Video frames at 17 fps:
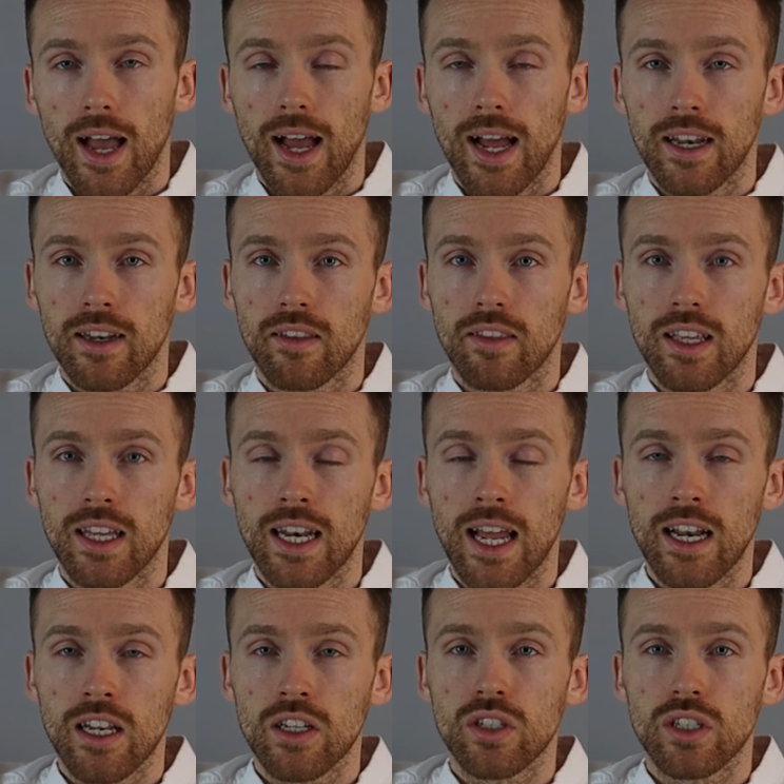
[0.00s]
And the
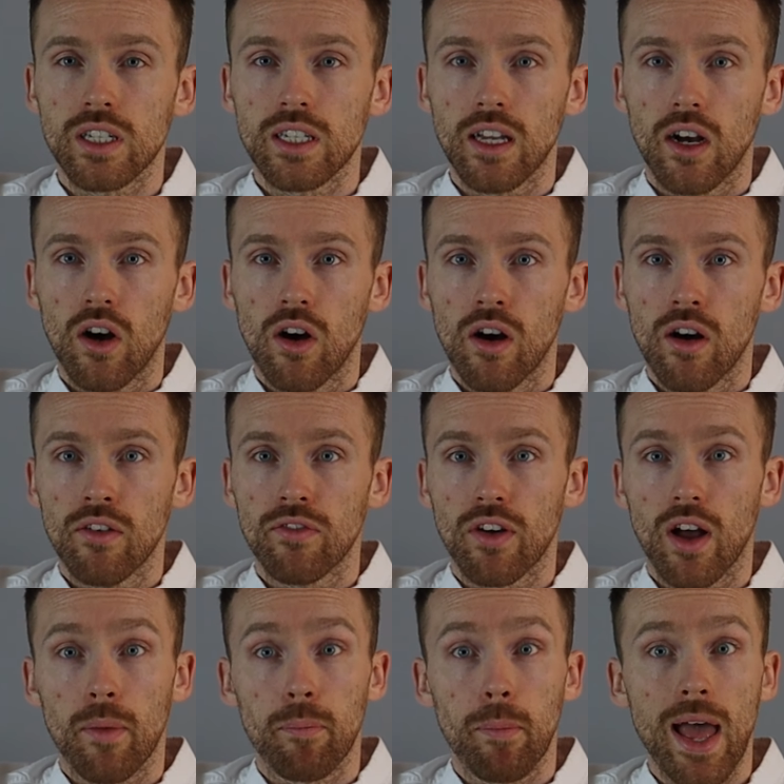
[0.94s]
analogy of
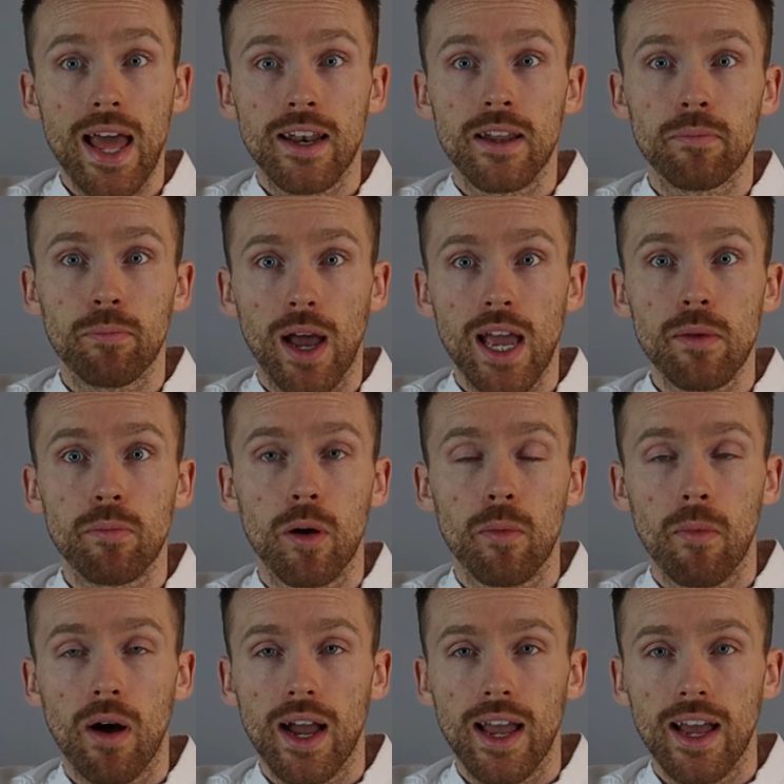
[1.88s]
a pen and paper
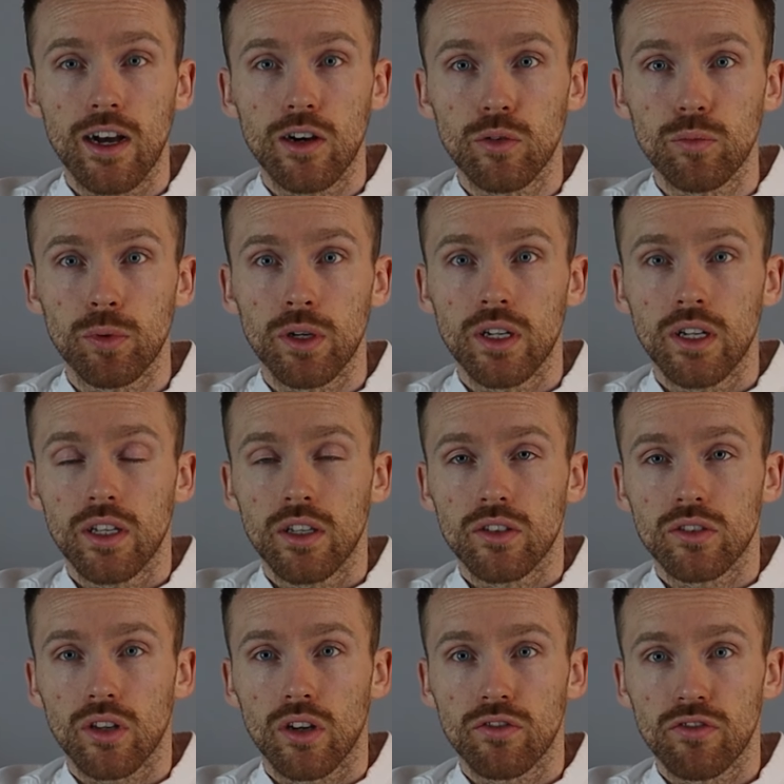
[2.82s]
might help.
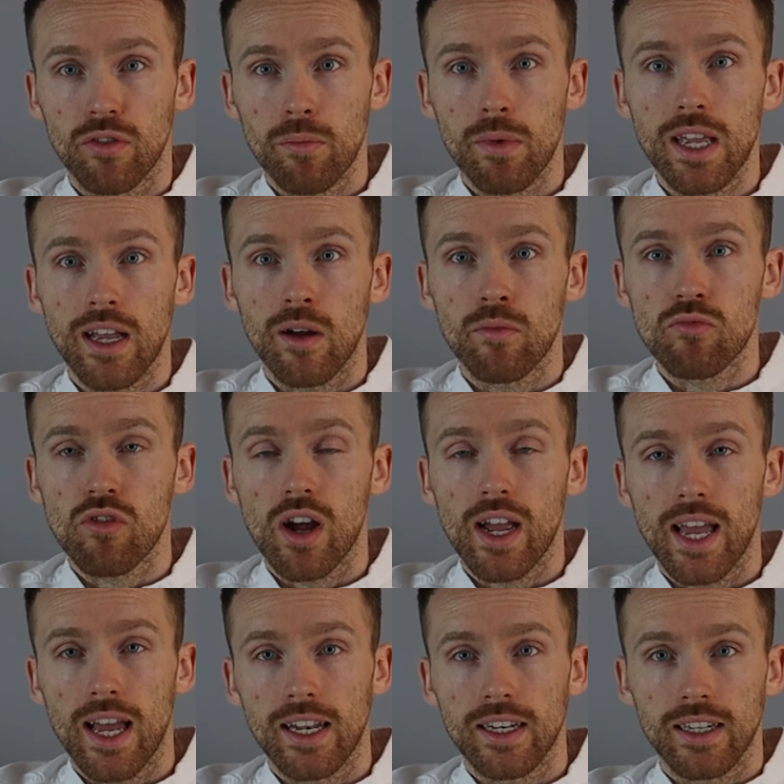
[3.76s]
So for me, I'm
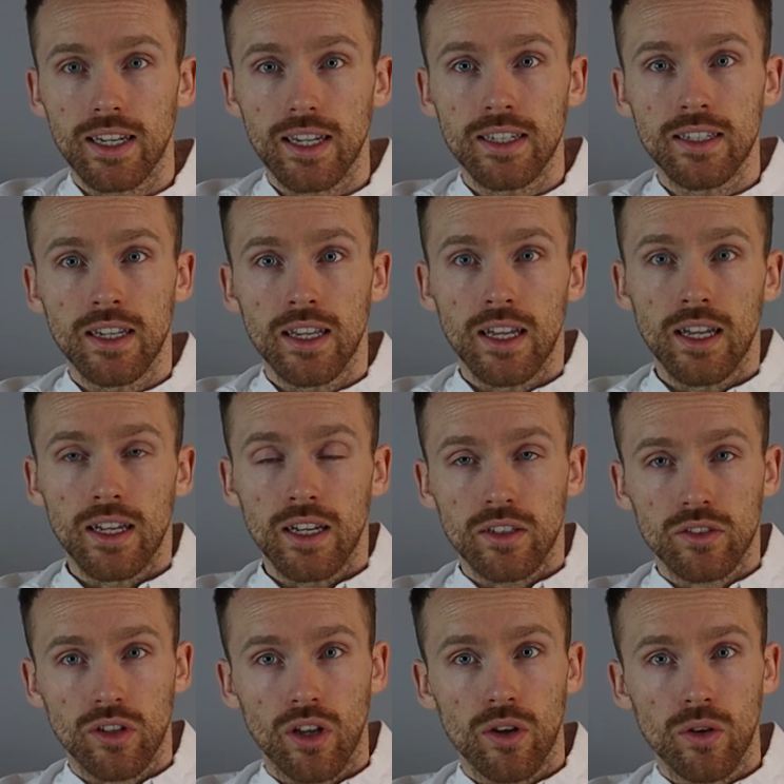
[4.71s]
right-handed,
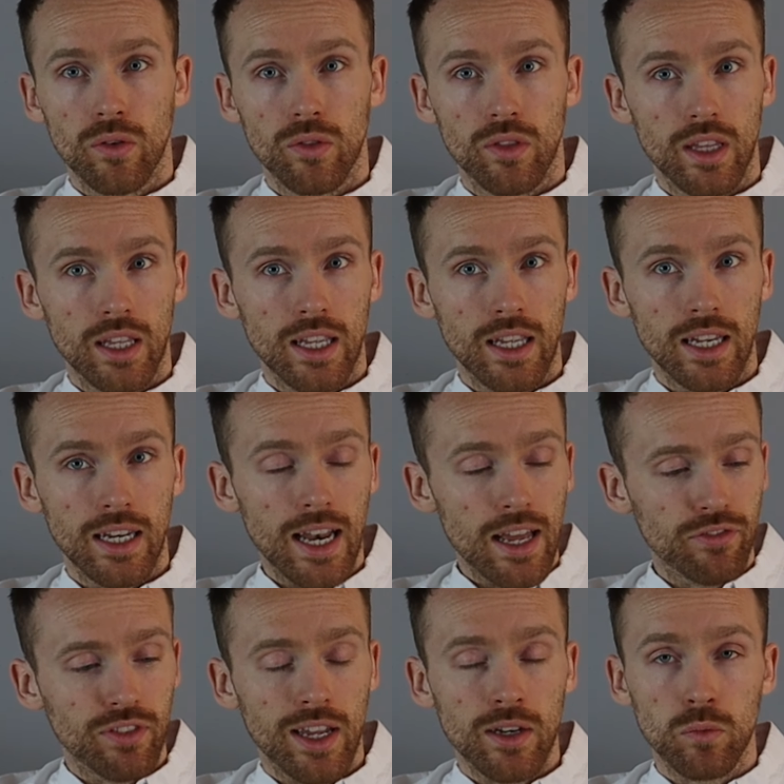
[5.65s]
so the
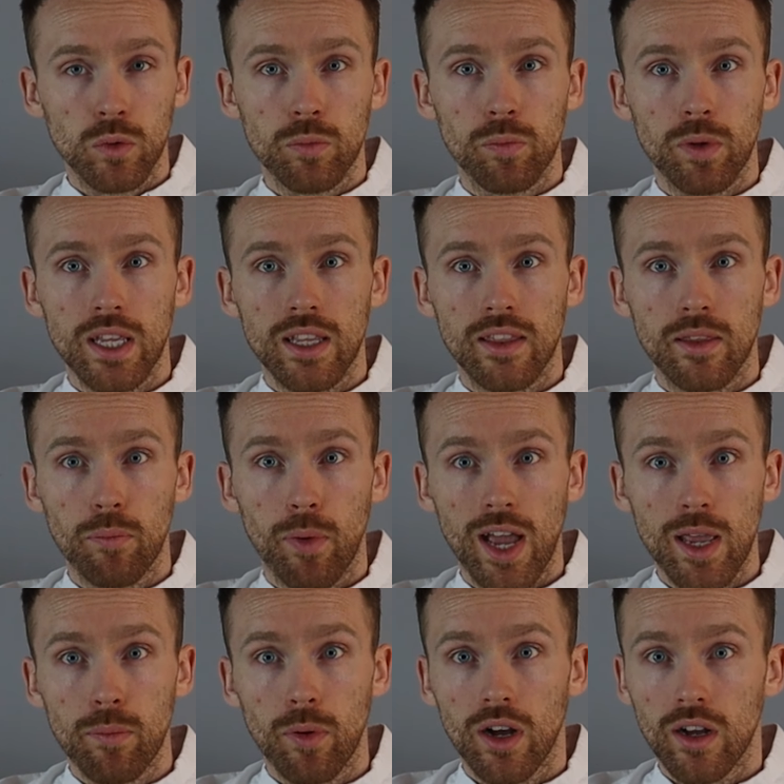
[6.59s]
left hand would be the
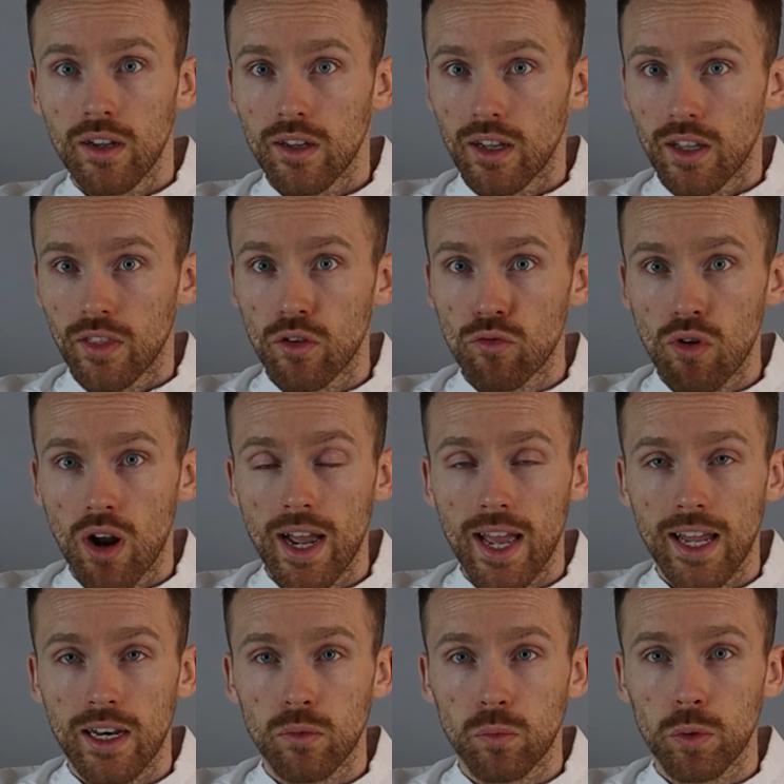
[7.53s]
paper and the right
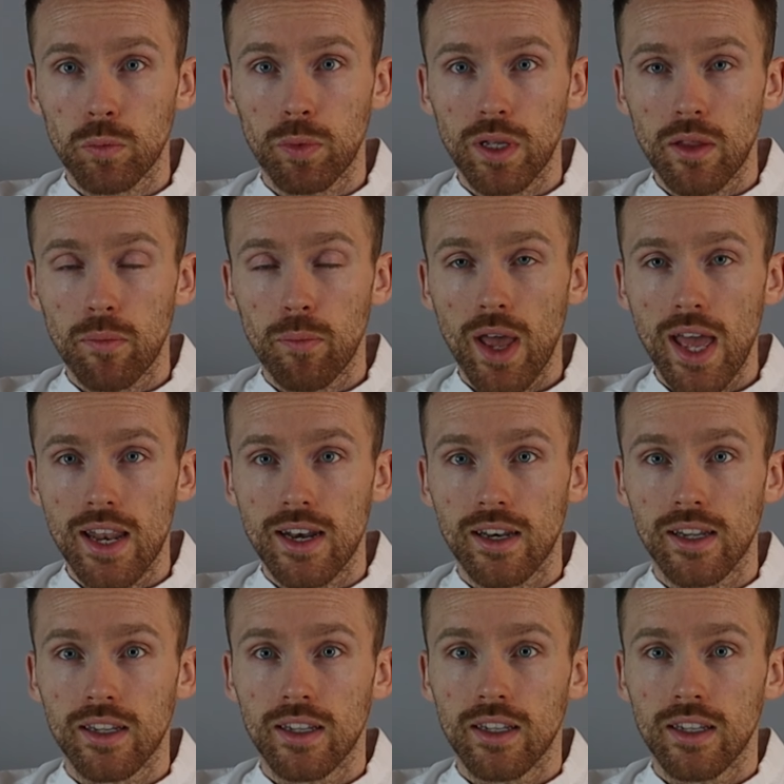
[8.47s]
hand would be the pen.